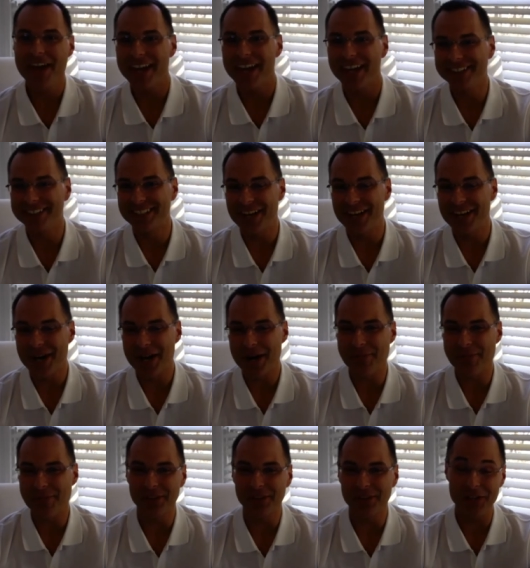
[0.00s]

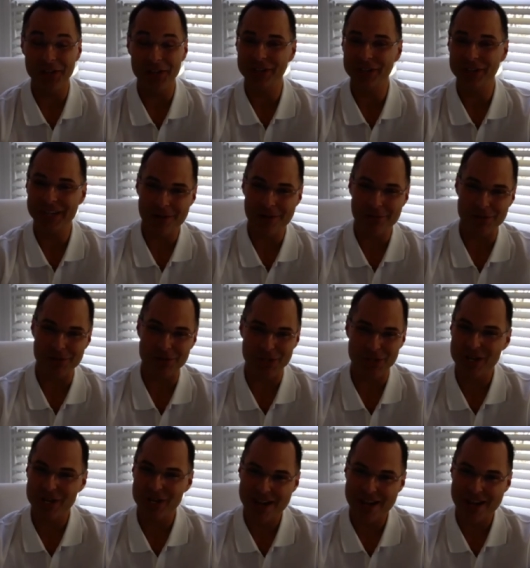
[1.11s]
and luckily I was
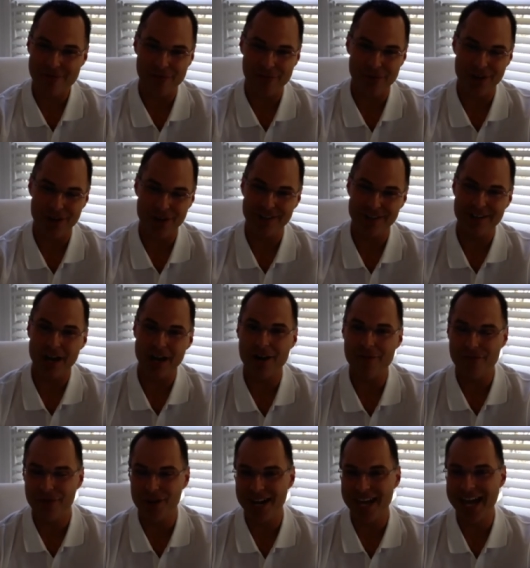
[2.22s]
good. I had fun
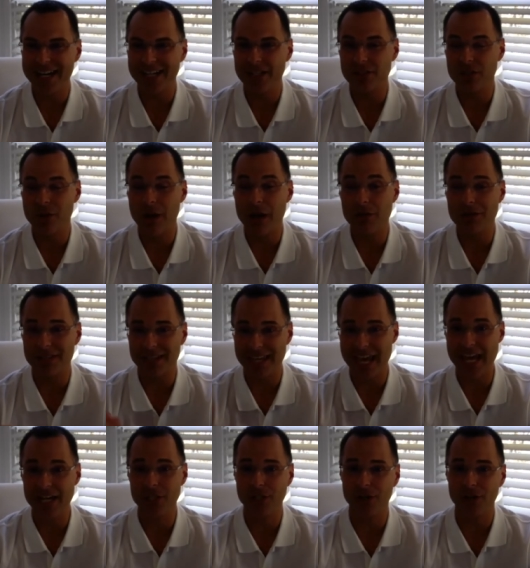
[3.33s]
at it. So I was a
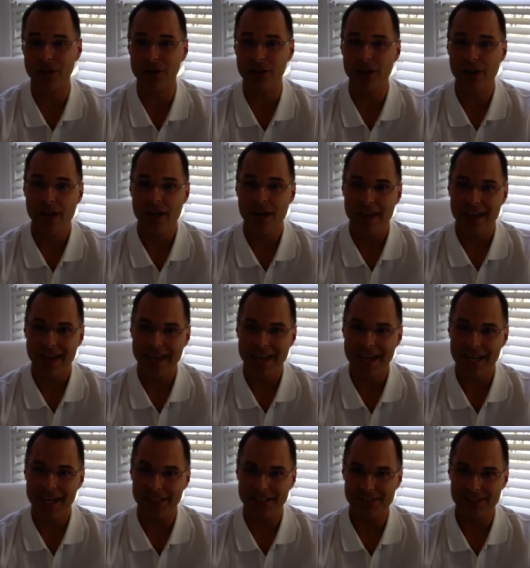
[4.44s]
catcher,
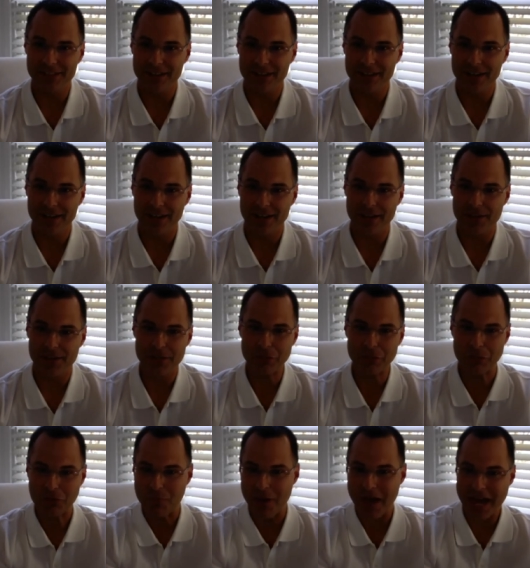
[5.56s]
and this
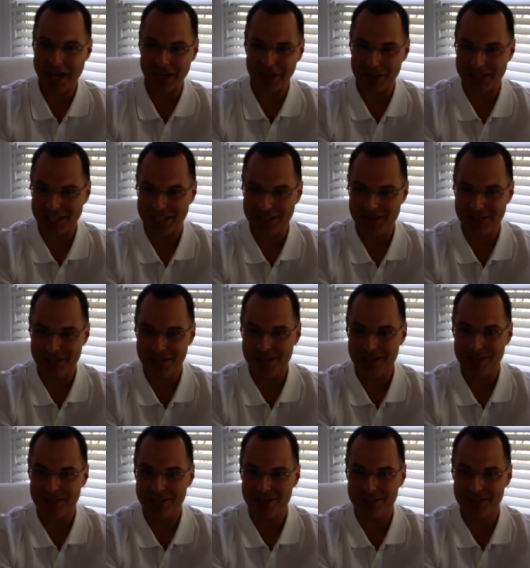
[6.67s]
was back like in
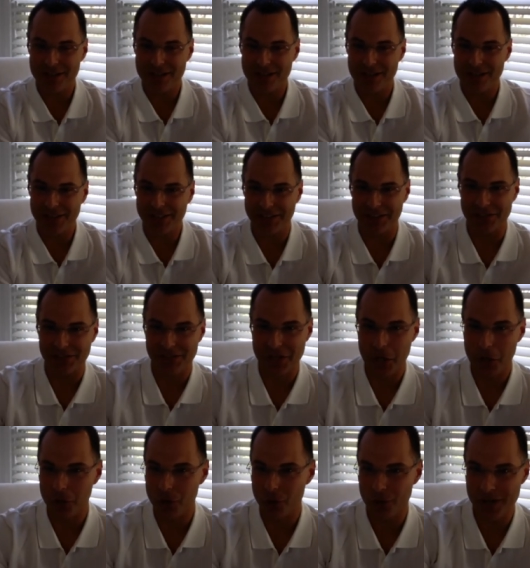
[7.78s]
the
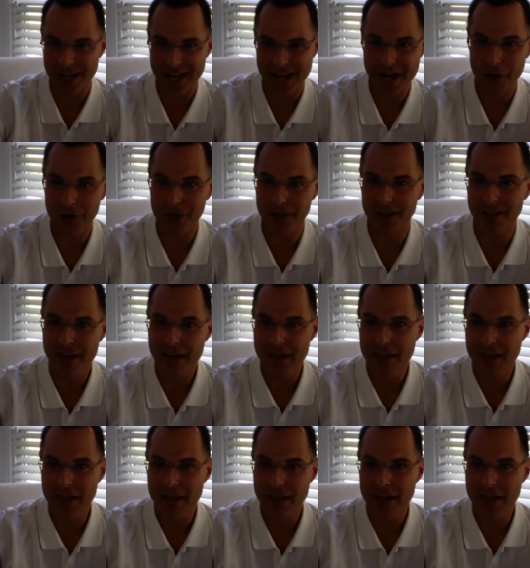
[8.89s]
steroid era.